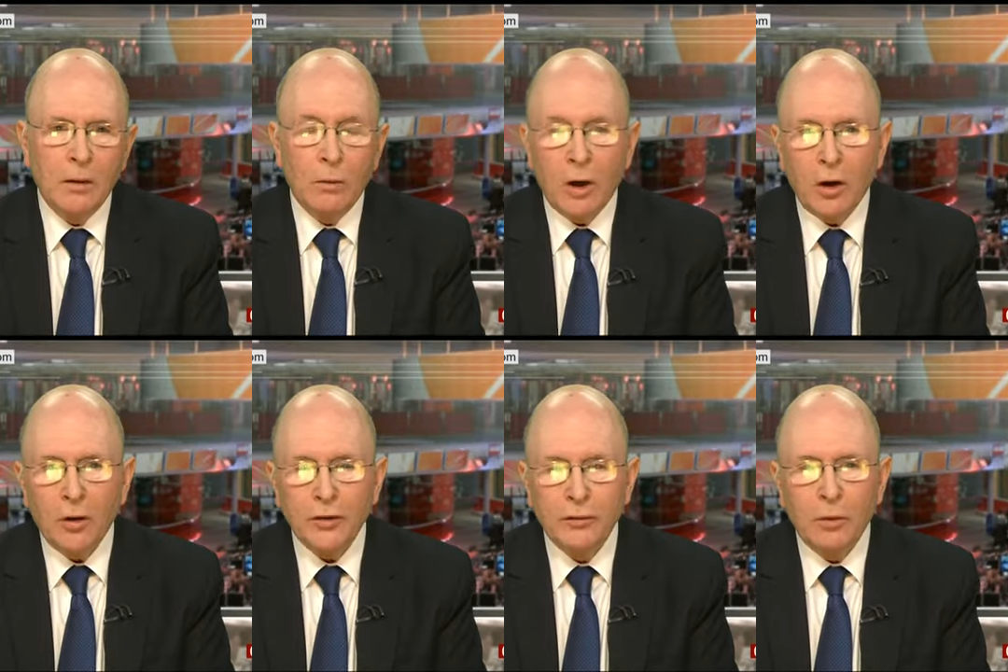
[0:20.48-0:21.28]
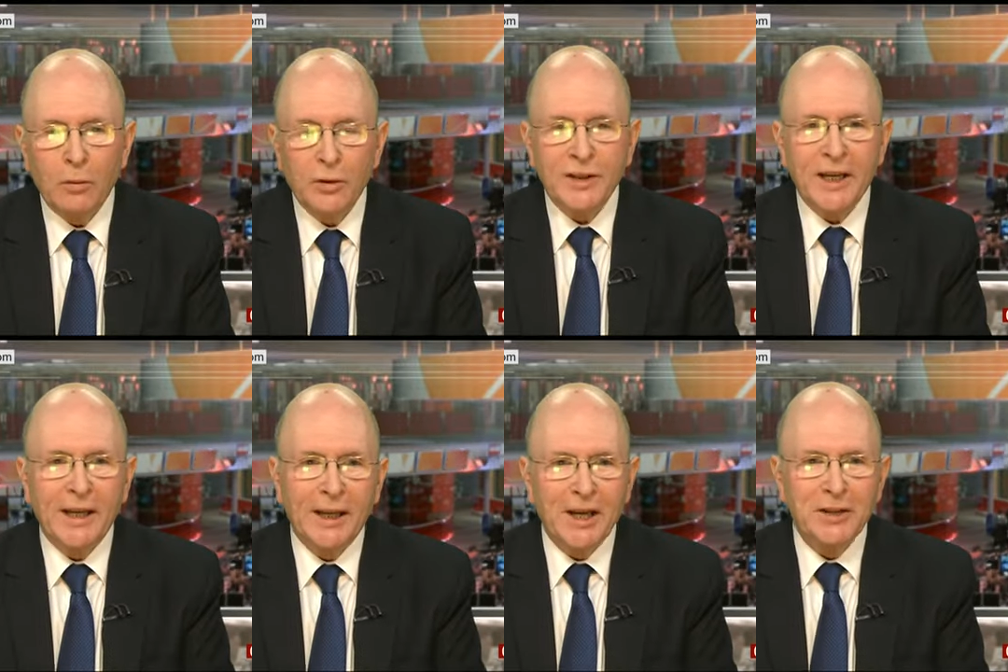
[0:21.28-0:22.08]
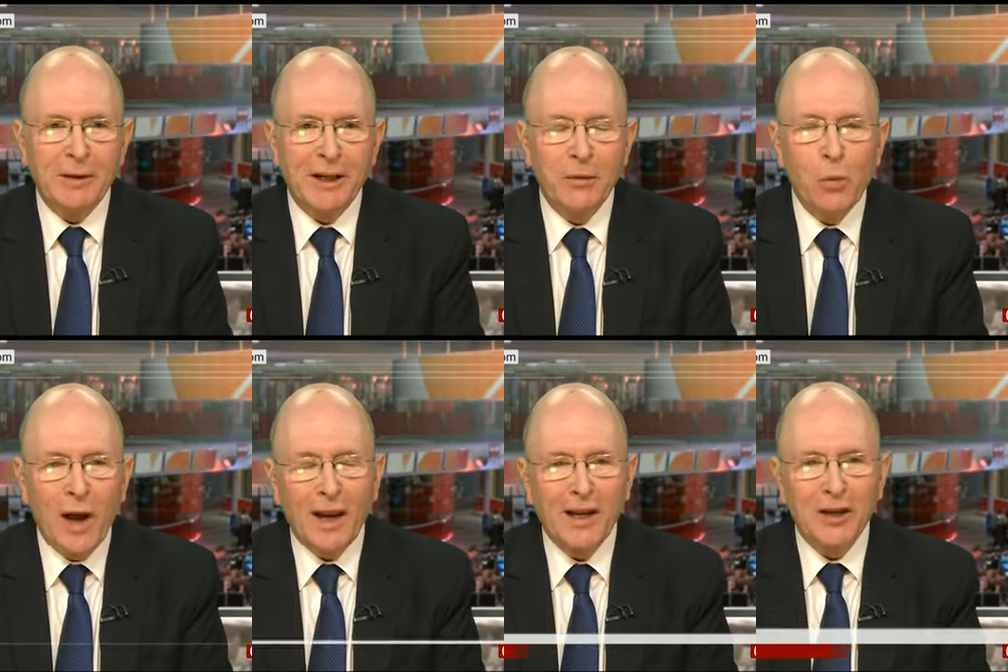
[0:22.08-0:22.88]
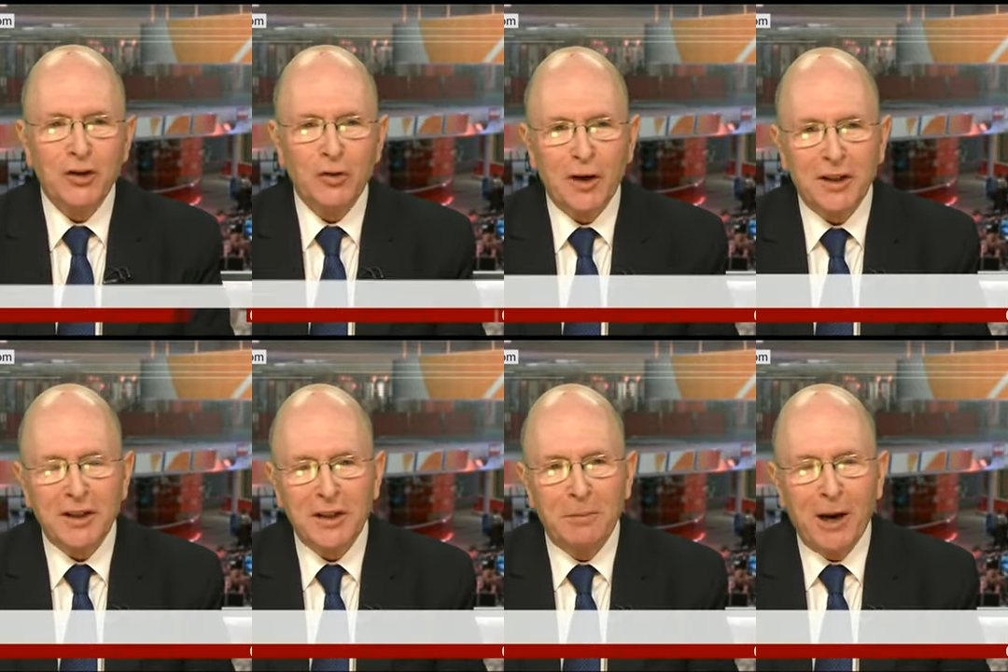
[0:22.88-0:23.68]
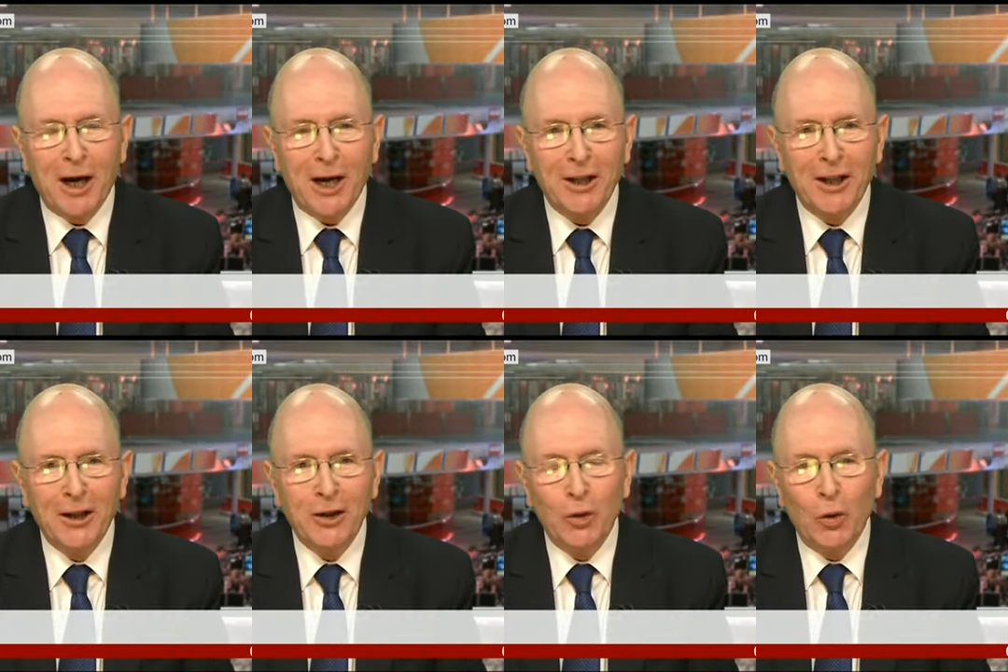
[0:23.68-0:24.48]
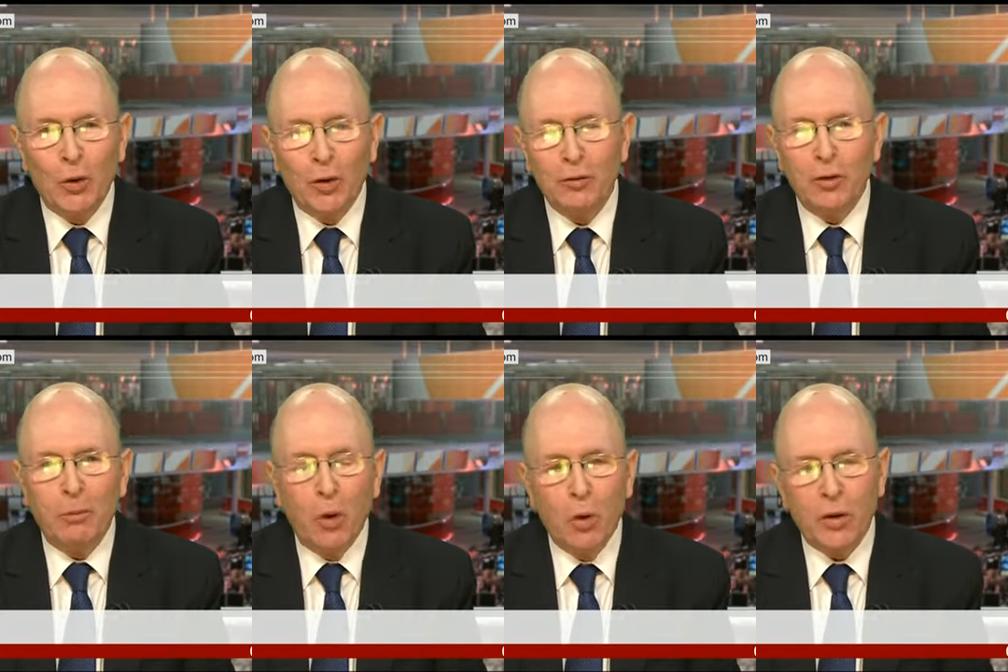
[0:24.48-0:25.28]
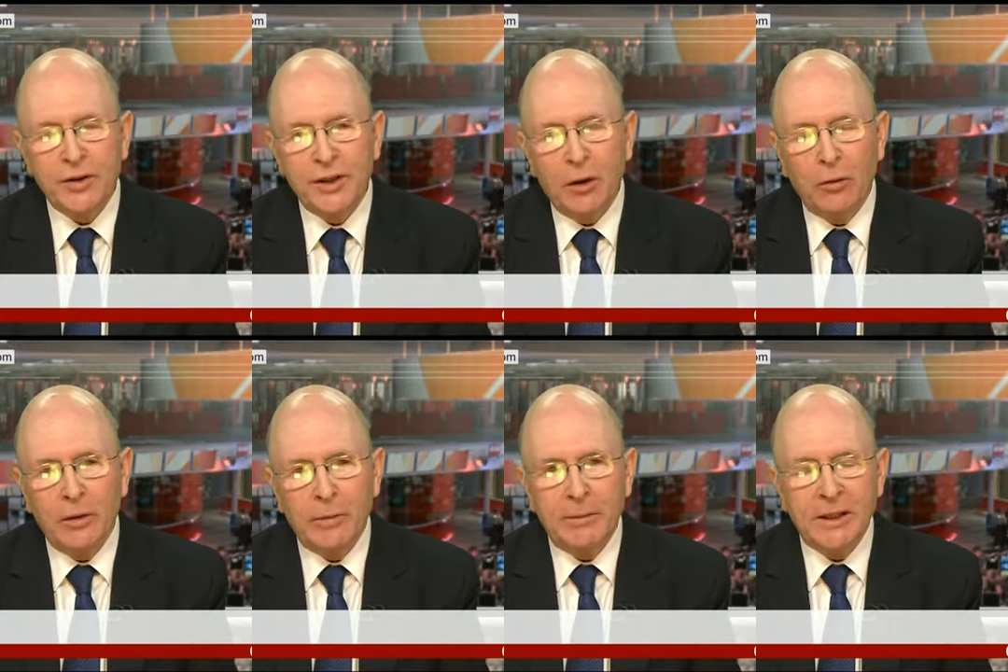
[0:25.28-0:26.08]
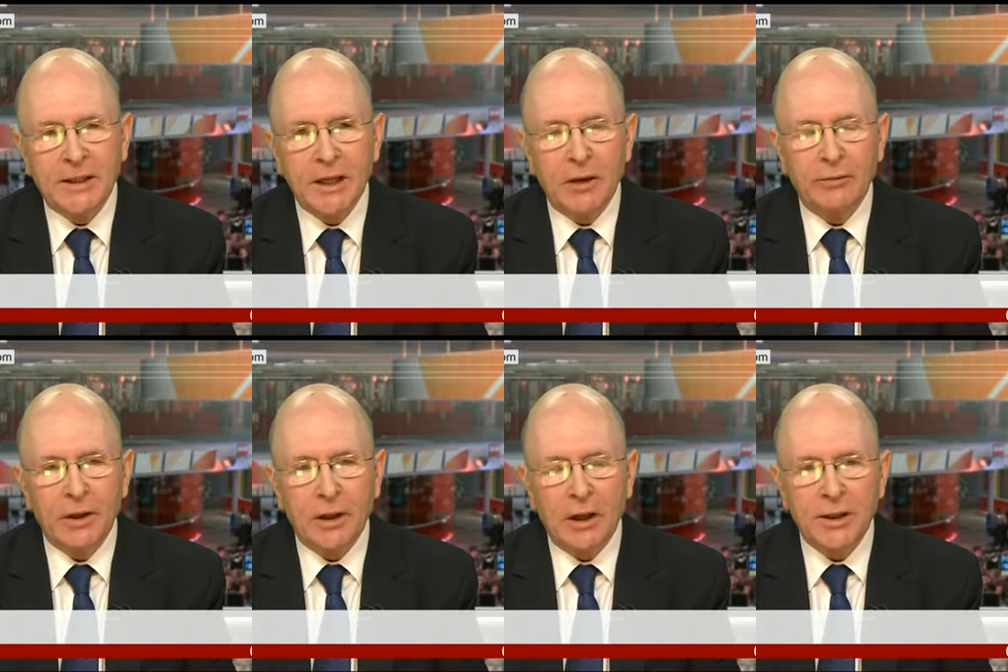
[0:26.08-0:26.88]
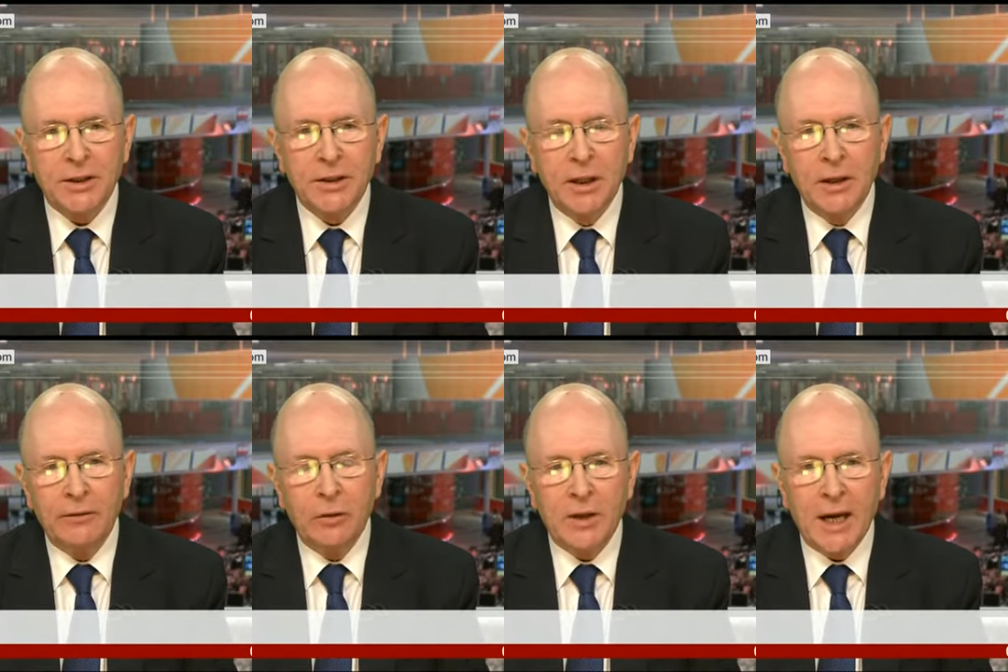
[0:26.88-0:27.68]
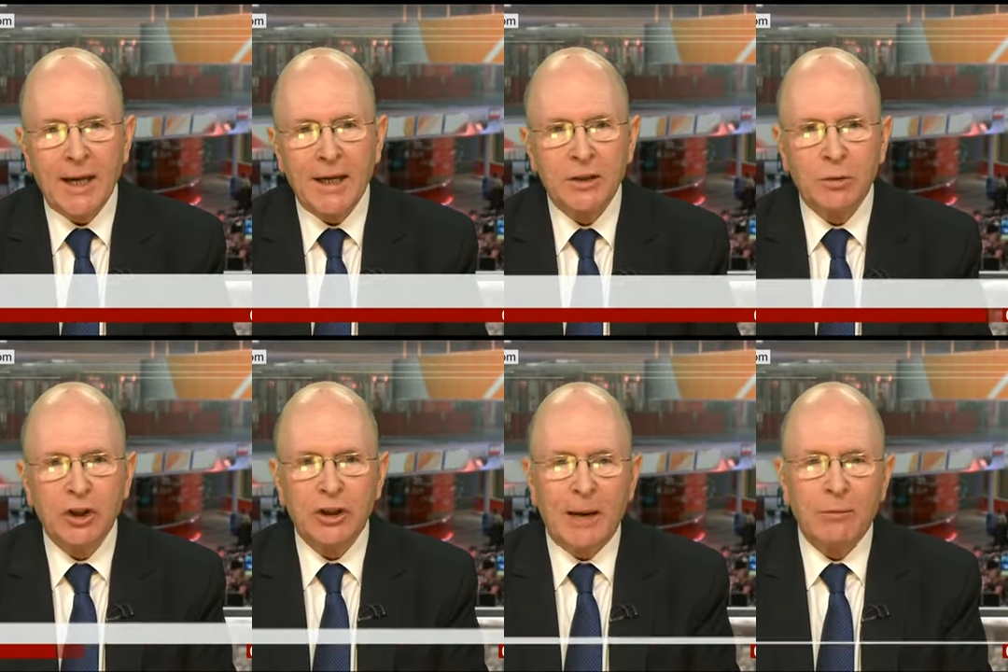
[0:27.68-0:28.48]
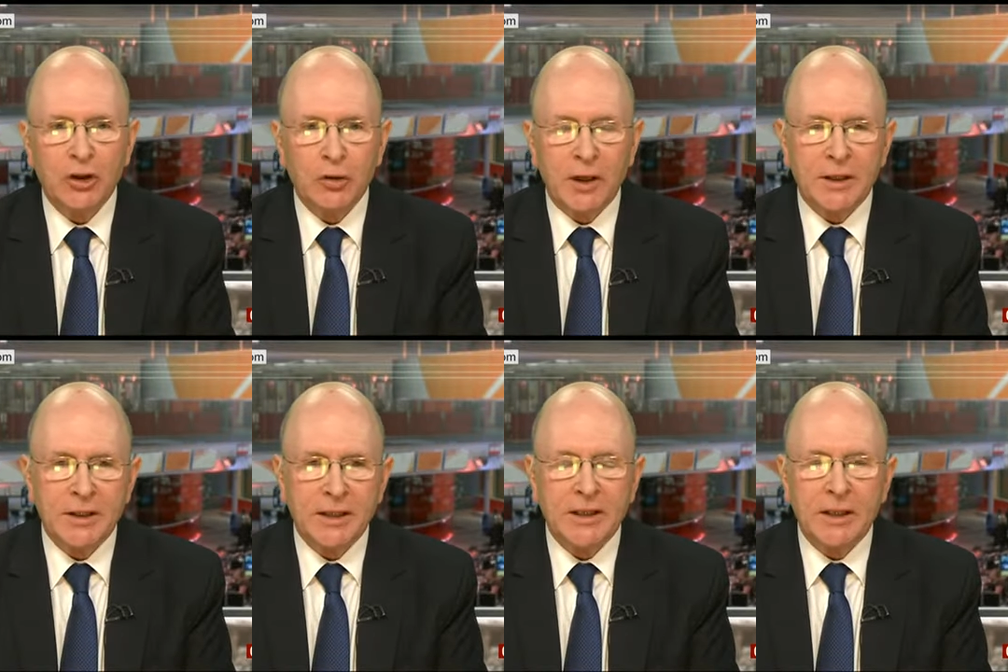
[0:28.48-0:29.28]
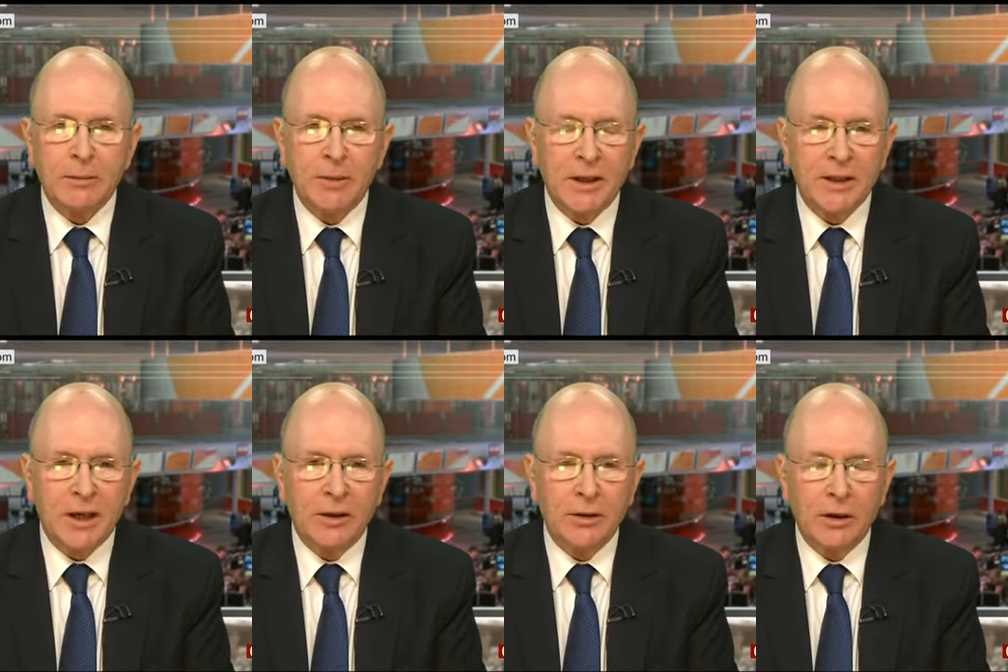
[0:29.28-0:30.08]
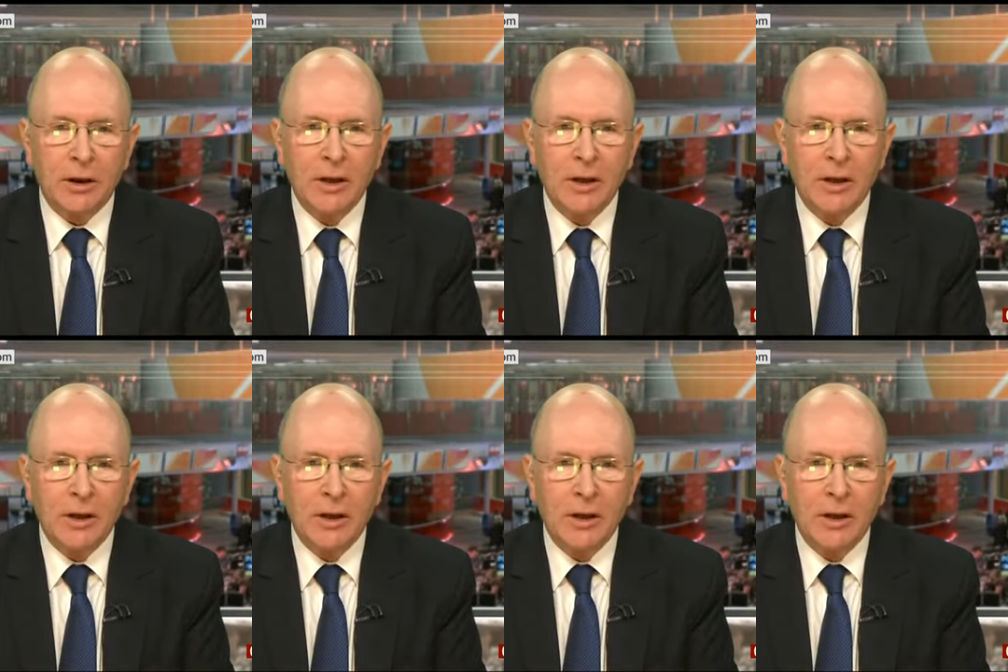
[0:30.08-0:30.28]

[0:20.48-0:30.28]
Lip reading: Well, a lot of what we're seeing has been well illustrated by your reports on the BBC over the last few days, which demonstrate a system that is under